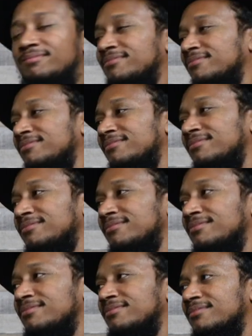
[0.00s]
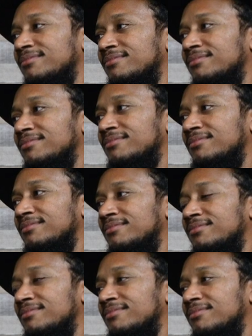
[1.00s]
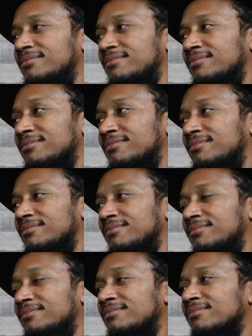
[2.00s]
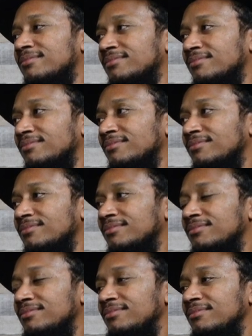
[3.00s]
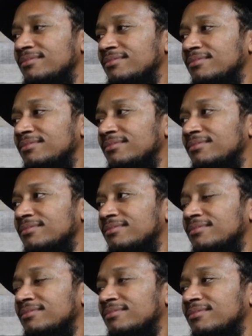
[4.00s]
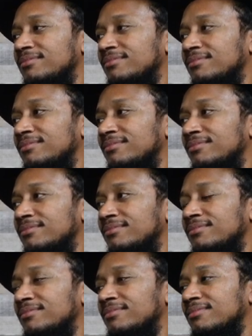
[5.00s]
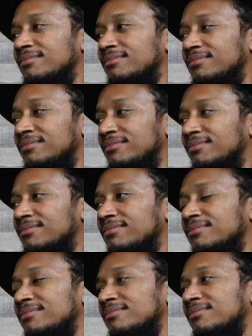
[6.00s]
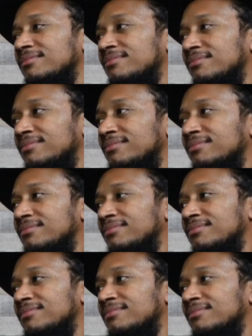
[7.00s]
This person isn't speaking.